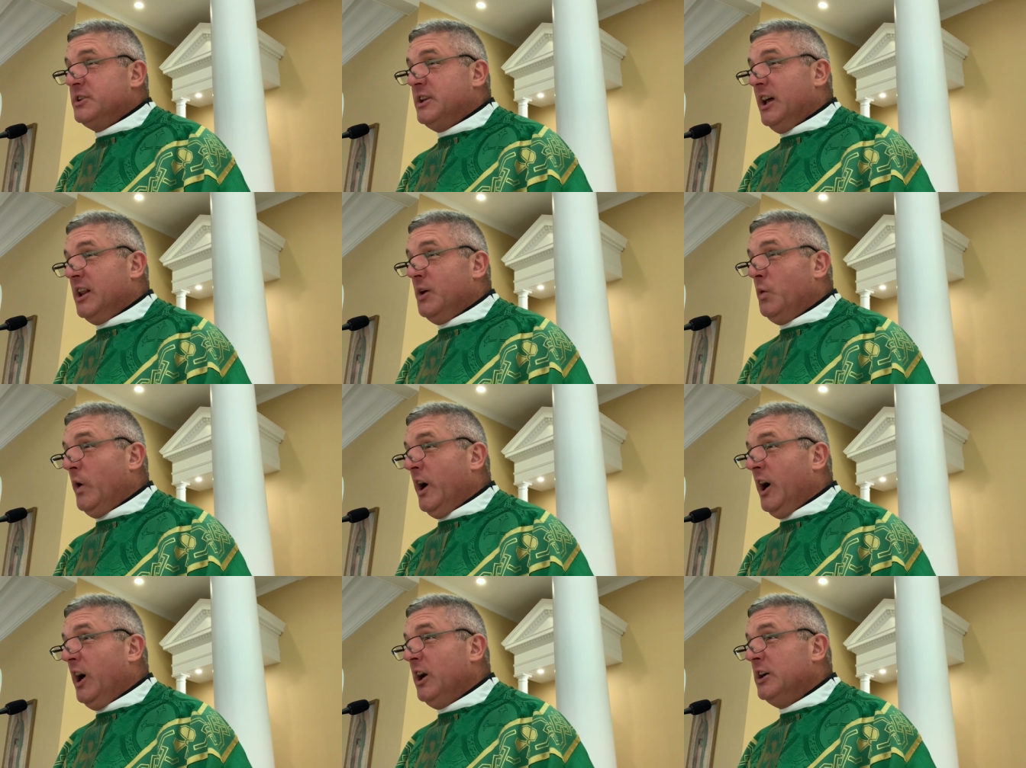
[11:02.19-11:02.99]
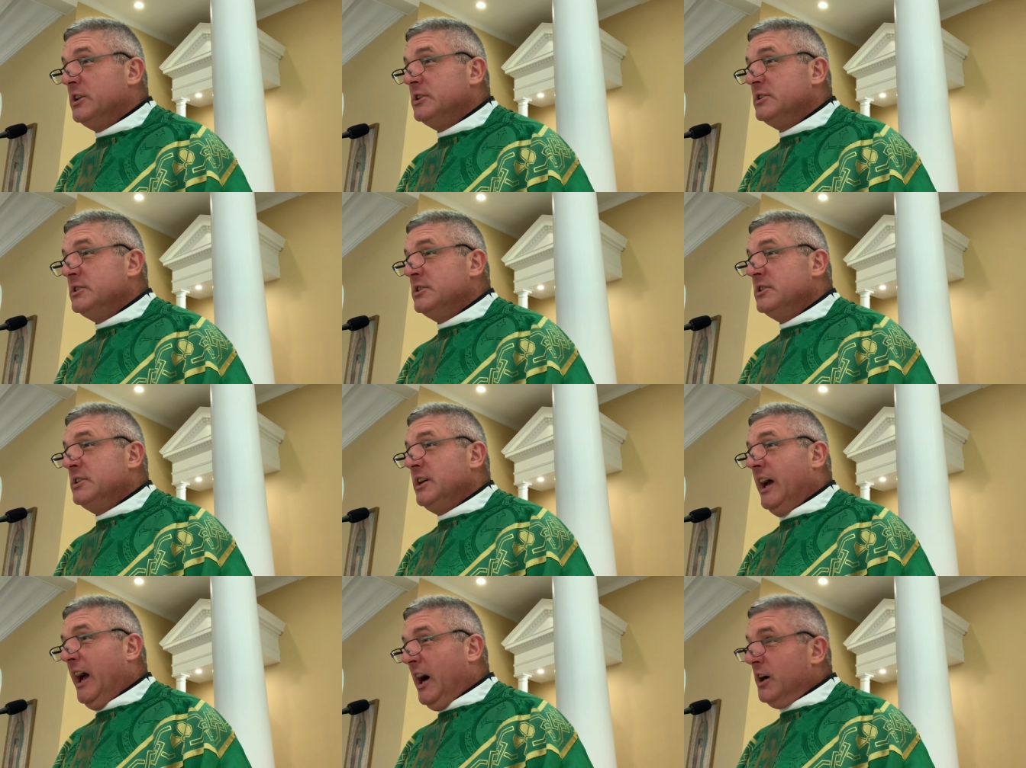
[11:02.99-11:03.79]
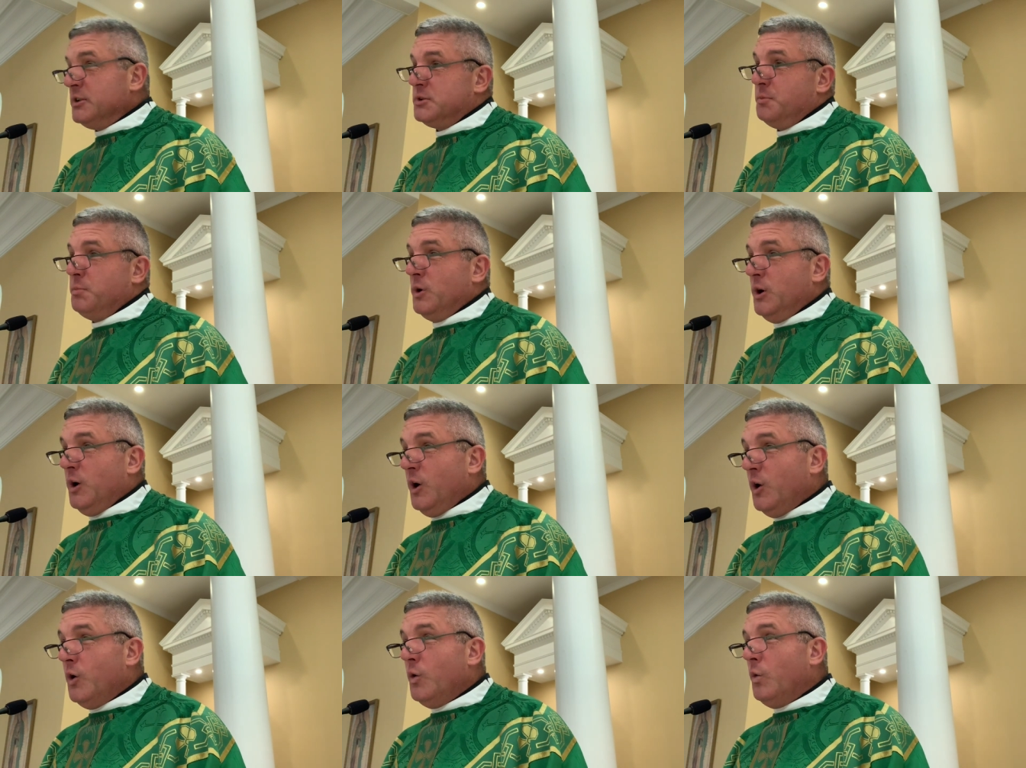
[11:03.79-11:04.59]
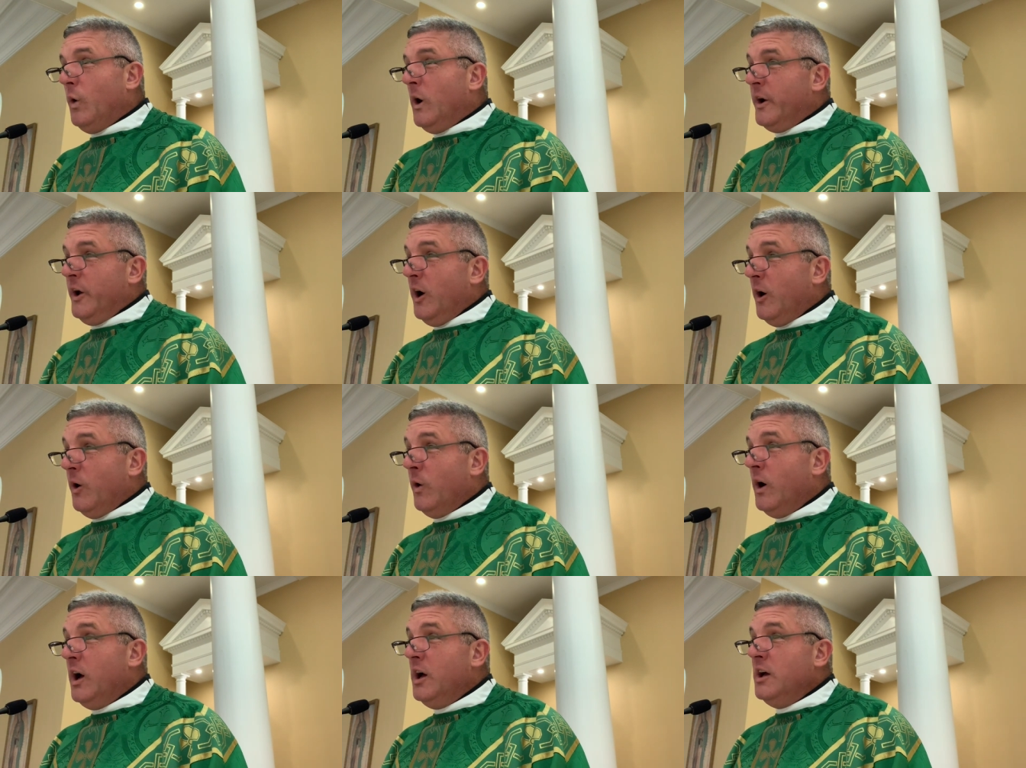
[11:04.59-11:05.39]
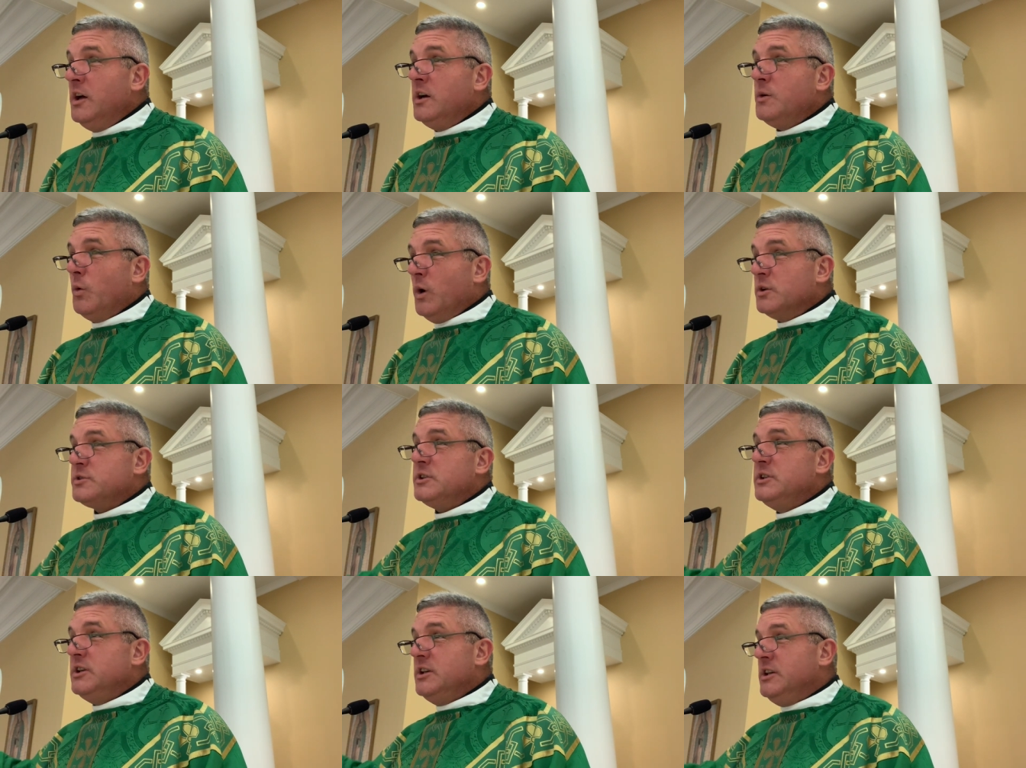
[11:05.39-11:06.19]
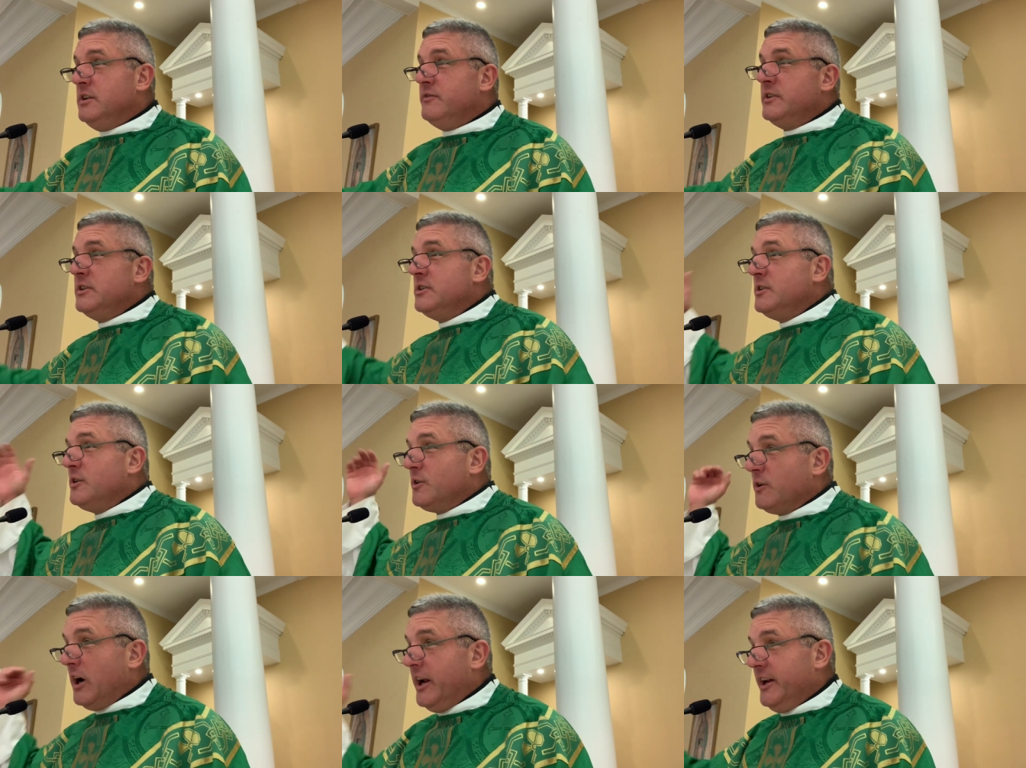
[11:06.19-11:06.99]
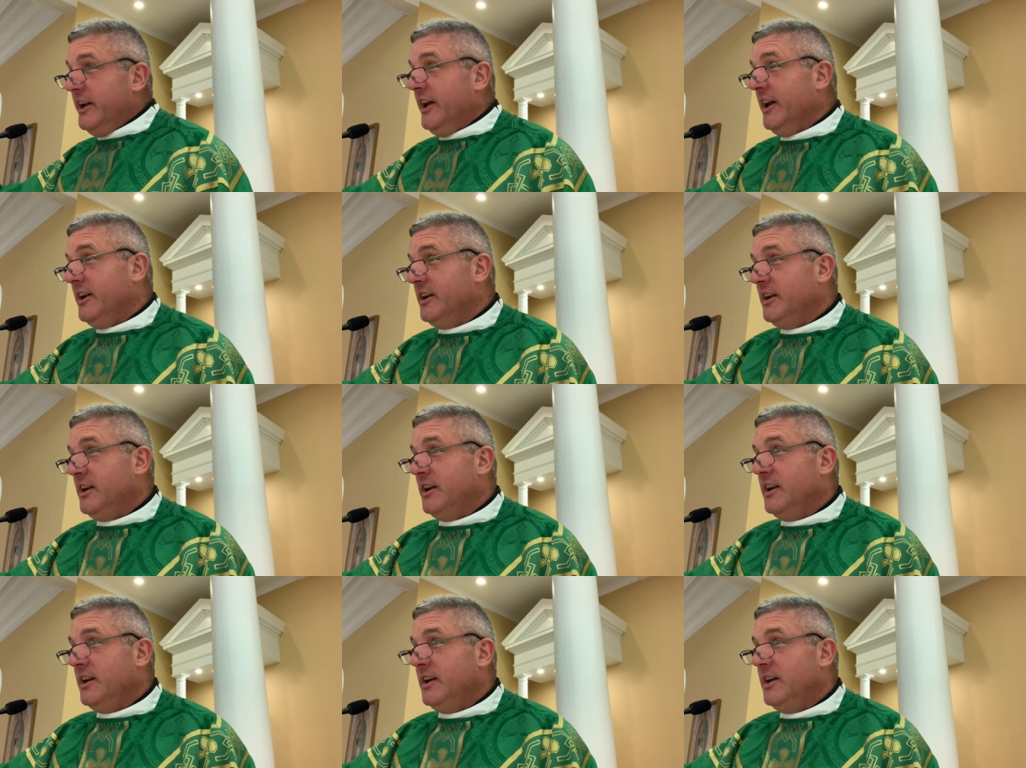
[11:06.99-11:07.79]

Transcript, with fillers: of Delaware, Algebra 010, wasn't even credited.